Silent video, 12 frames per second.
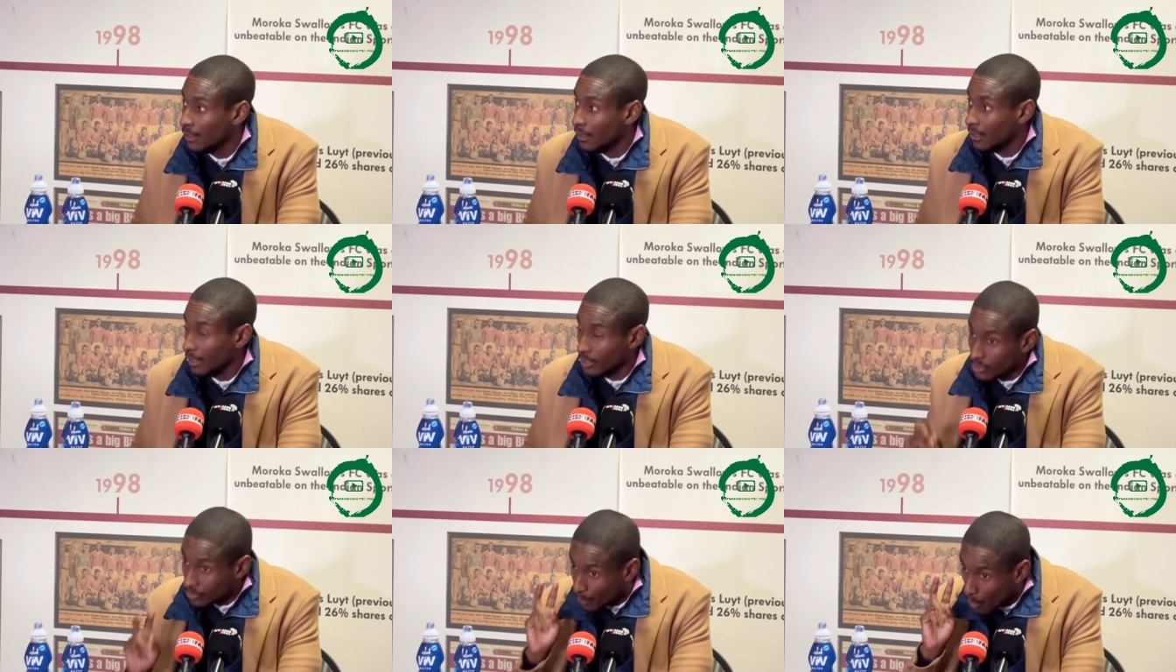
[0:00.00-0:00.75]

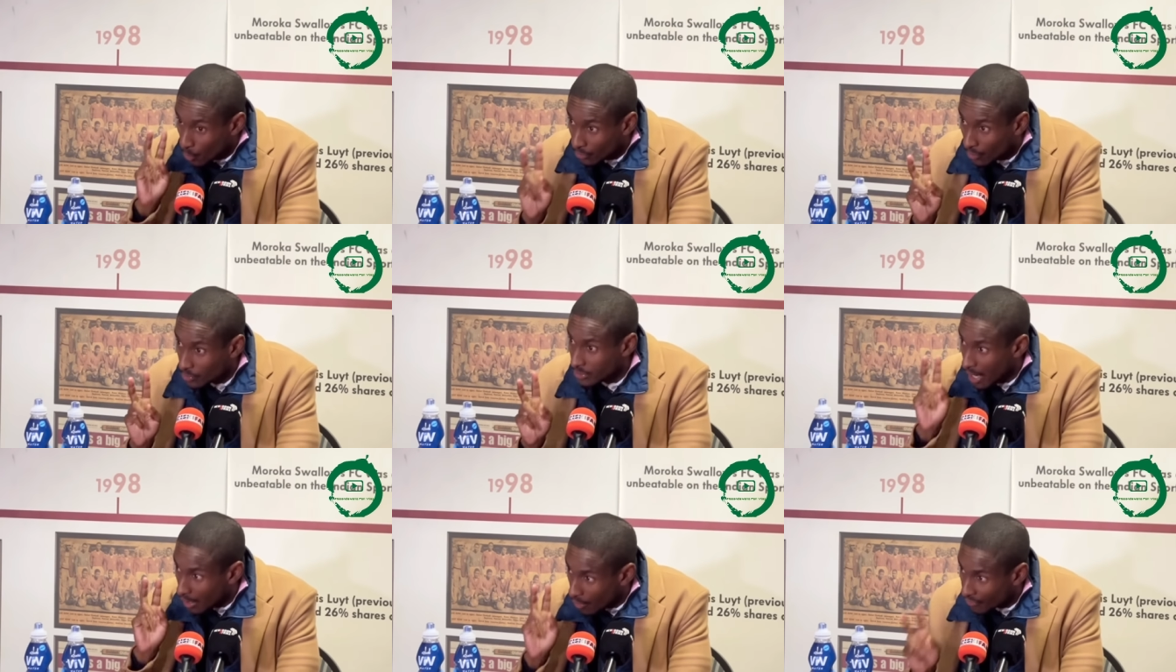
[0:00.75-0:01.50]
It, both goals
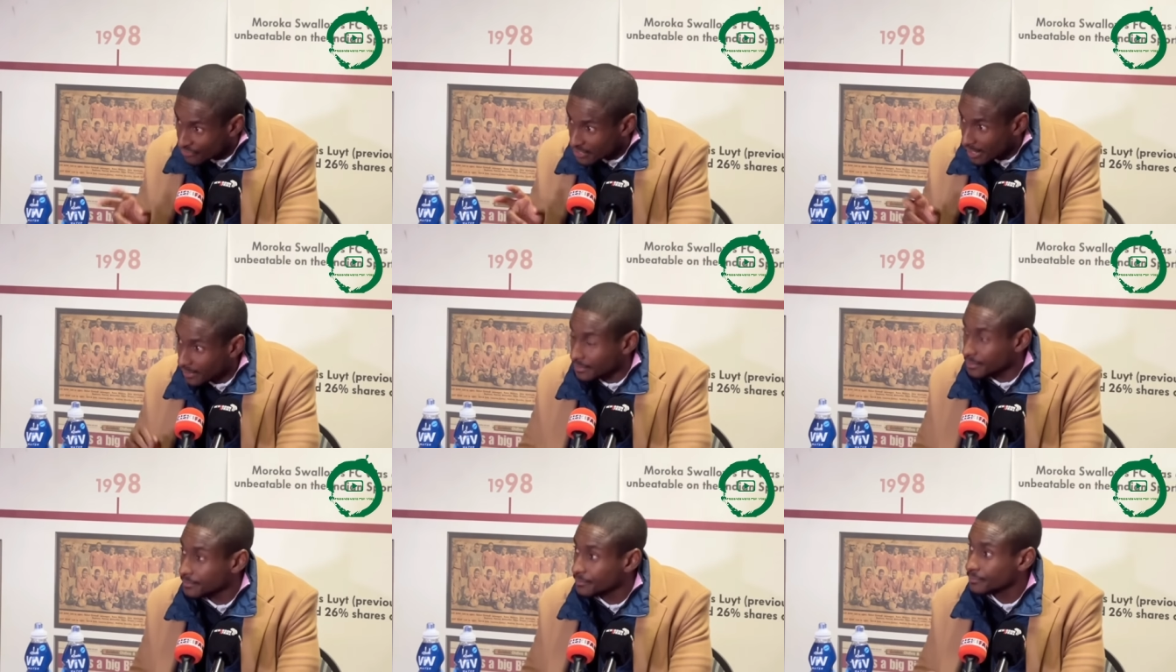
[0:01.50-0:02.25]
are offside.
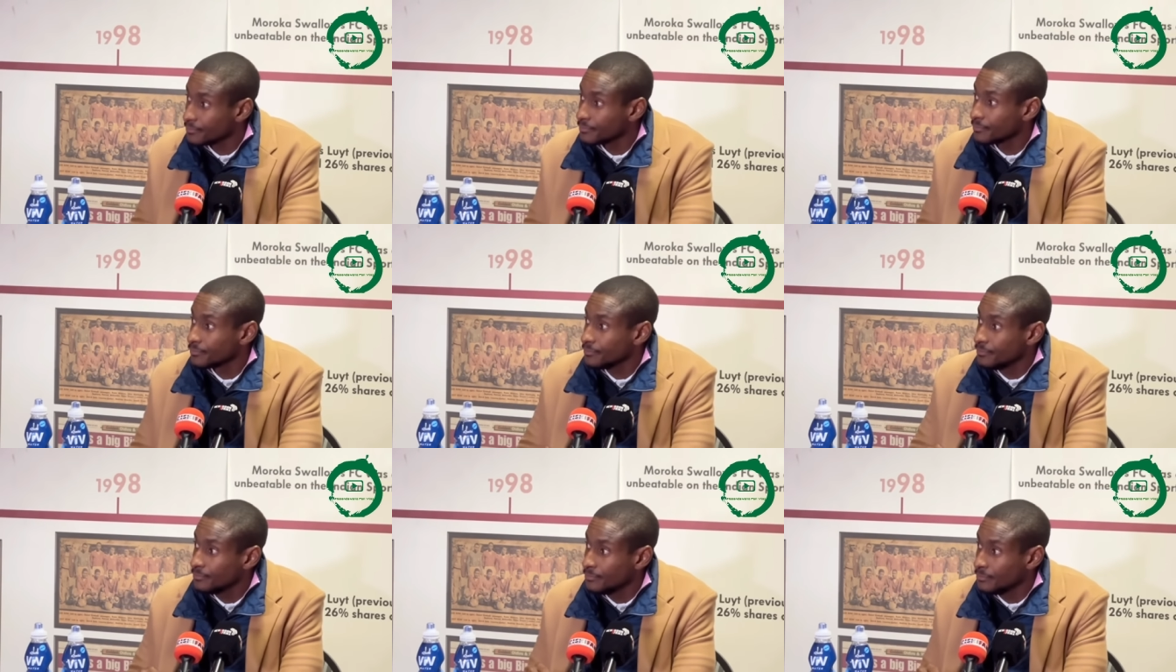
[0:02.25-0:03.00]

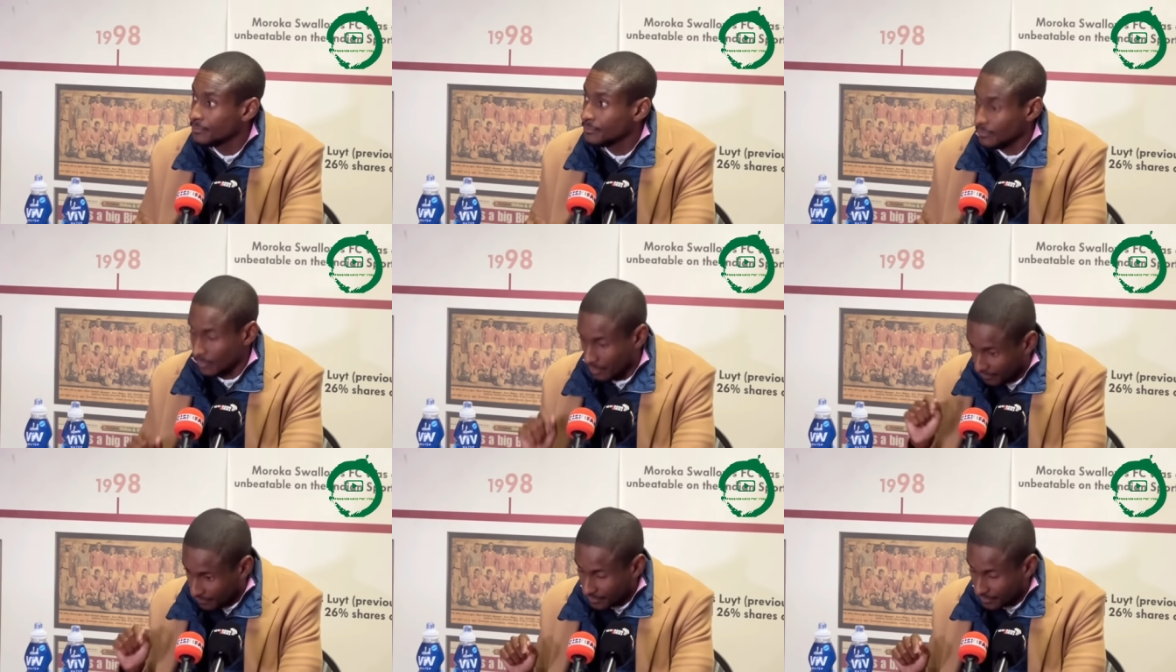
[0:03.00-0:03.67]
The,